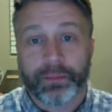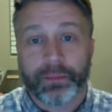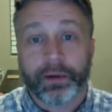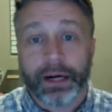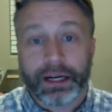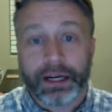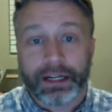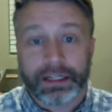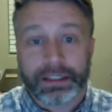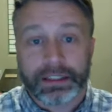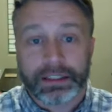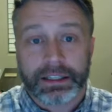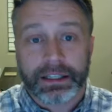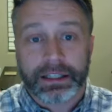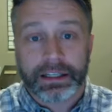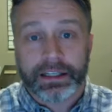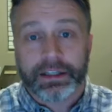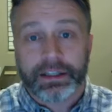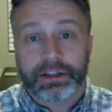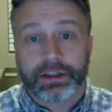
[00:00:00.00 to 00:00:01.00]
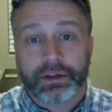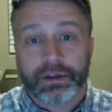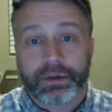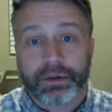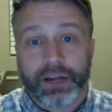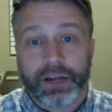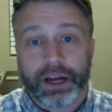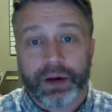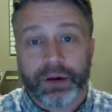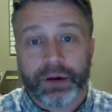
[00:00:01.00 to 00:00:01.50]
but
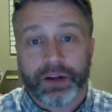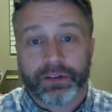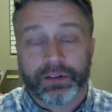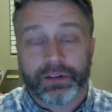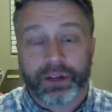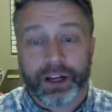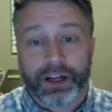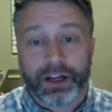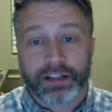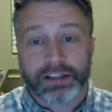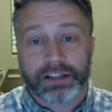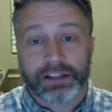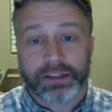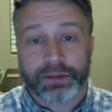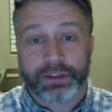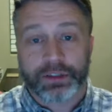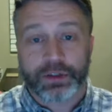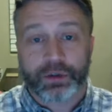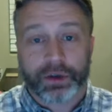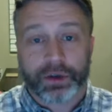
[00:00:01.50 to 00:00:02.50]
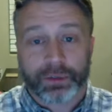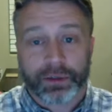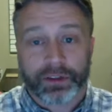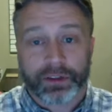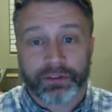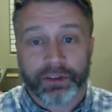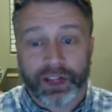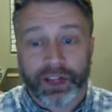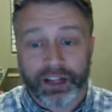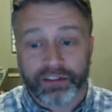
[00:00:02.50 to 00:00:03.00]
you now have lost some enjoyment
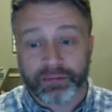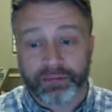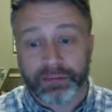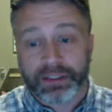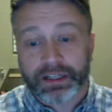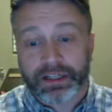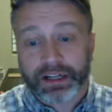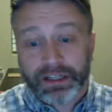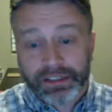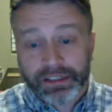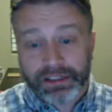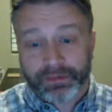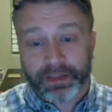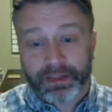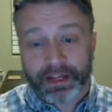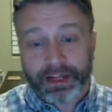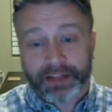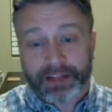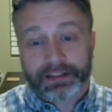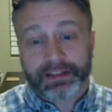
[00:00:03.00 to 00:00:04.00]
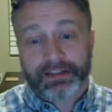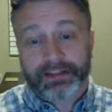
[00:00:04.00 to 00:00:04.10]
of life because of that.